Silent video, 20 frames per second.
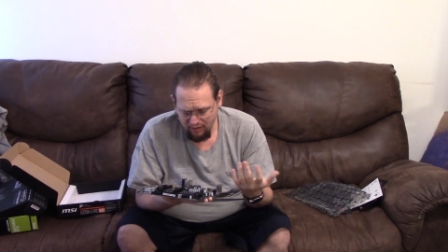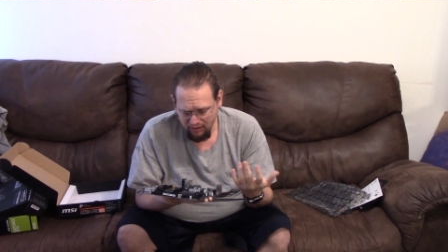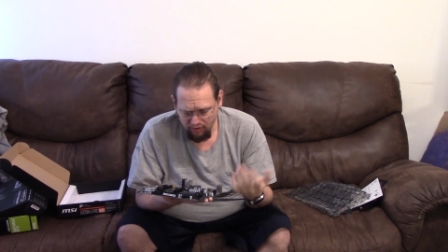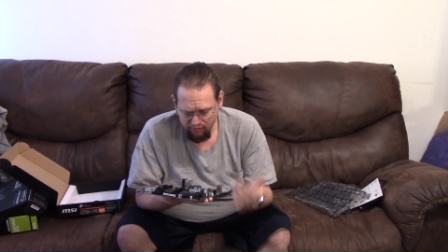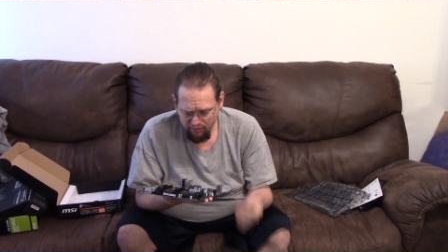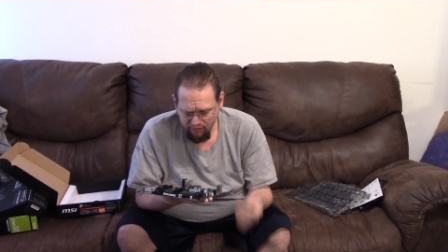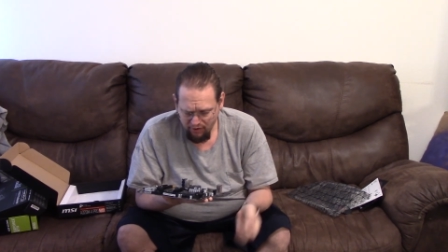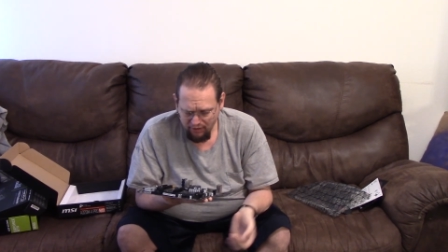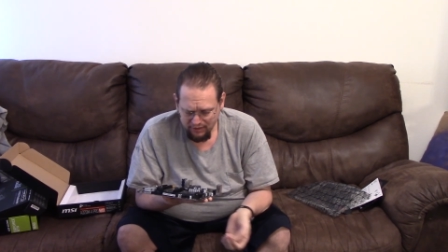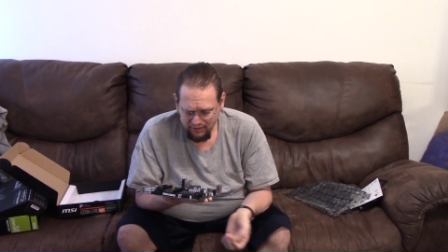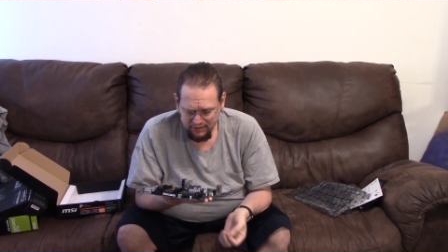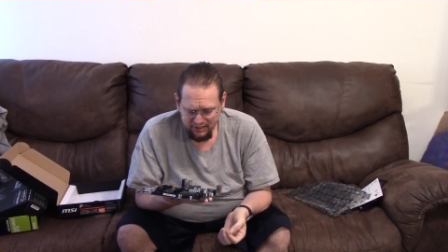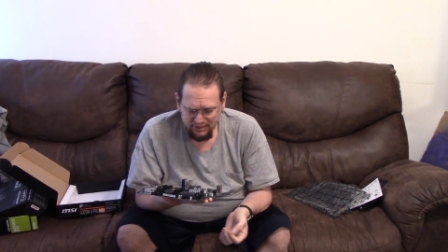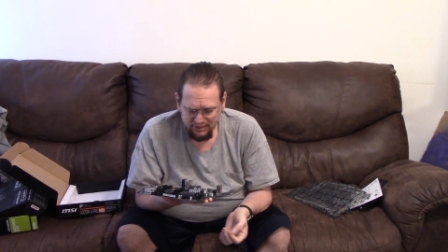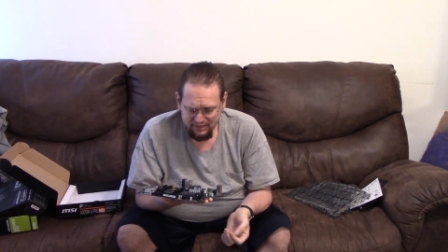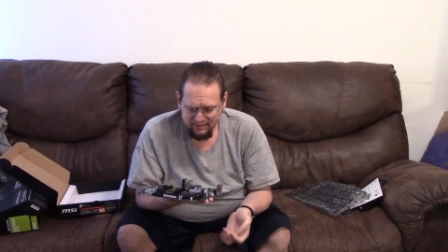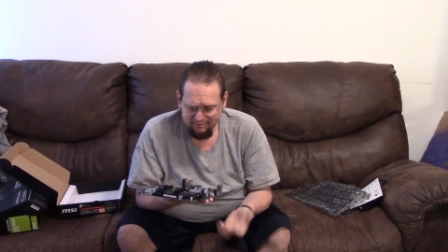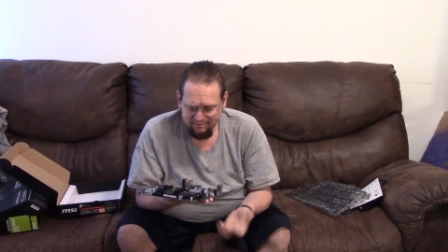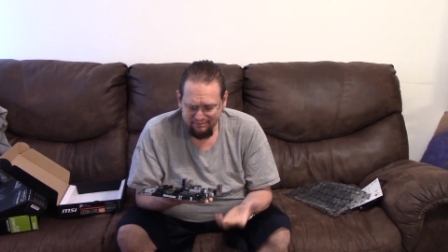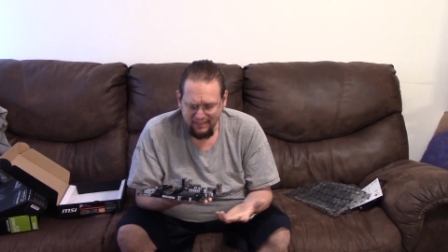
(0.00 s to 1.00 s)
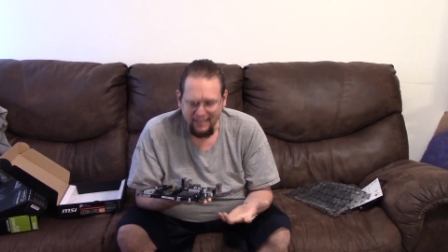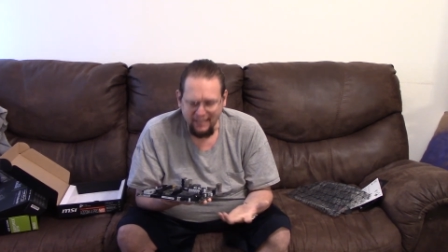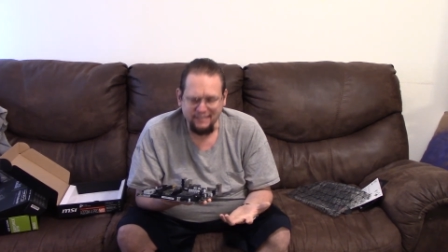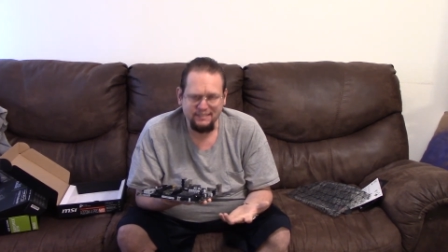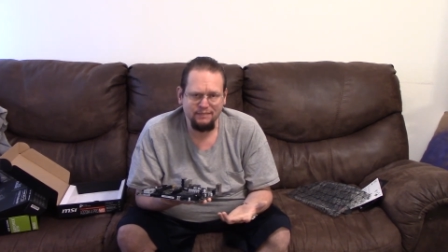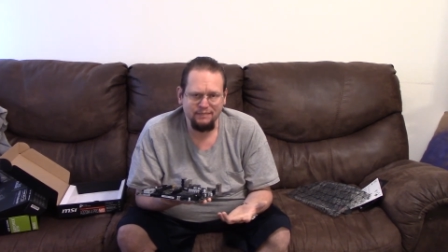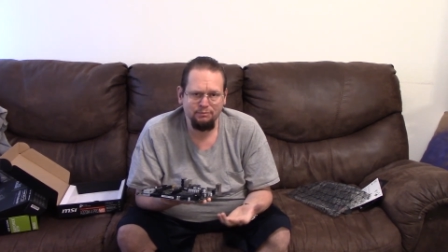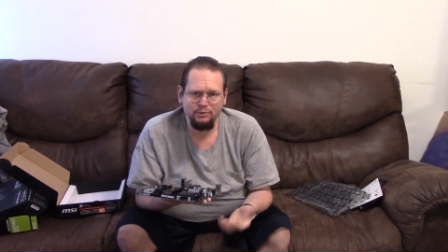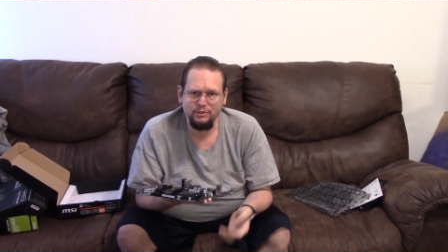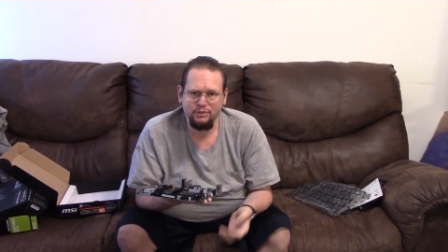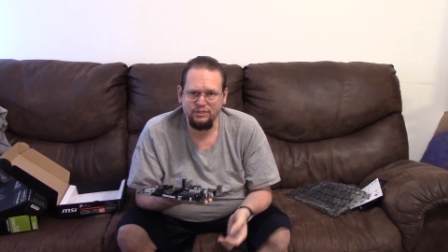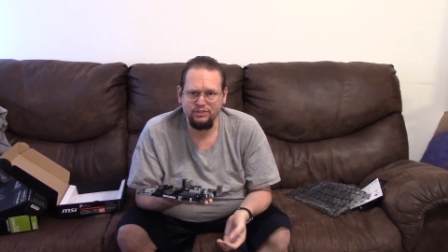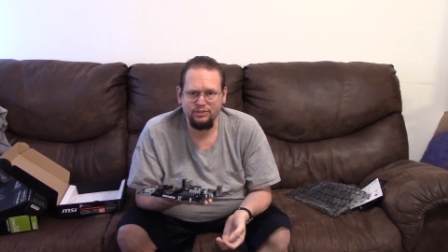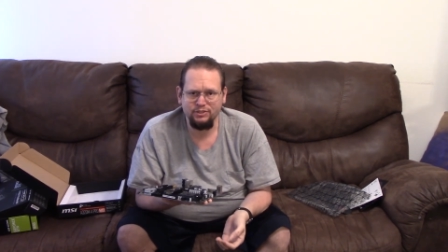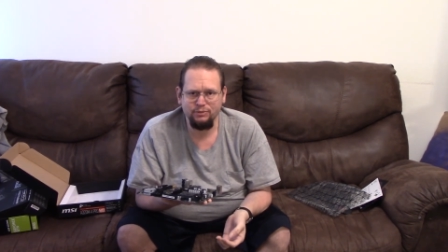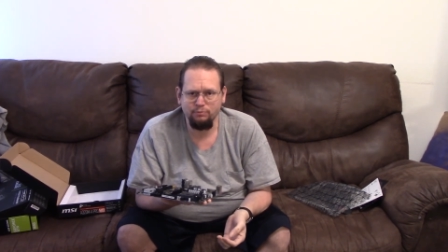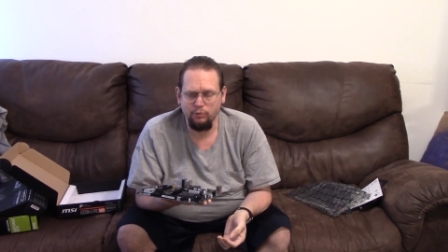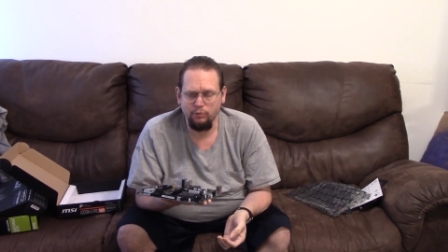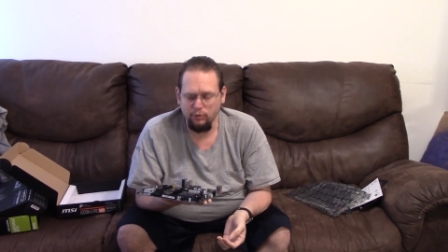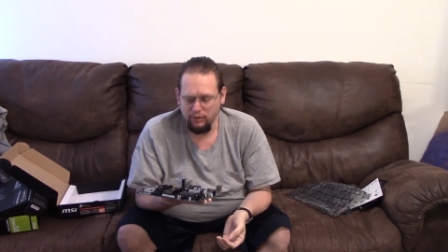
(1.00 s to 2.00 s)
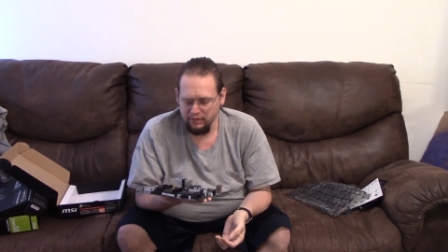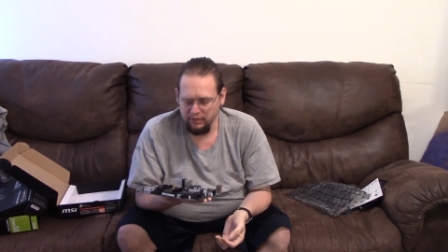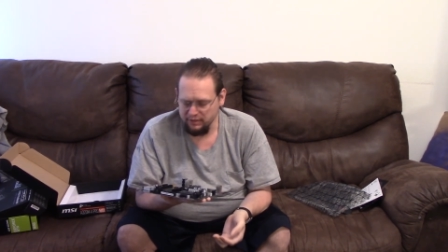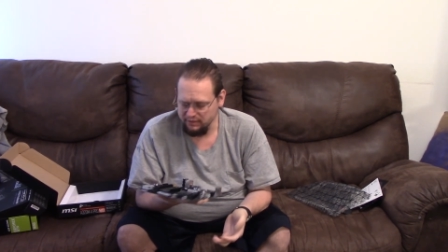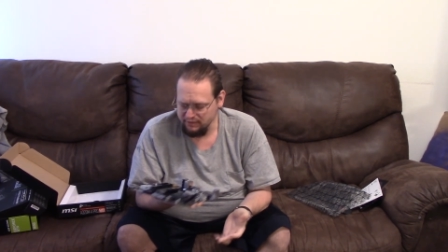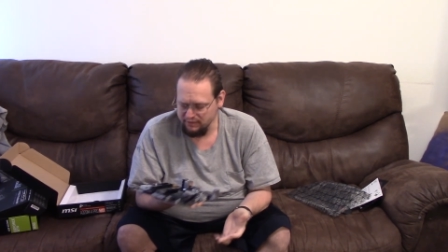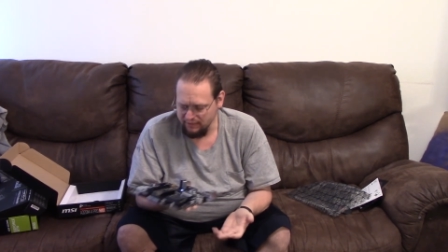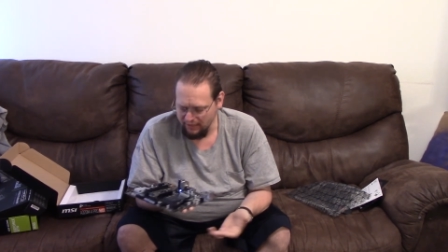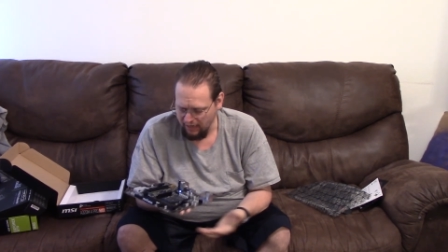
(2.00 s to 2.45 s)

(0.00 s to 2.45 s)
overall it's just a simple to do board.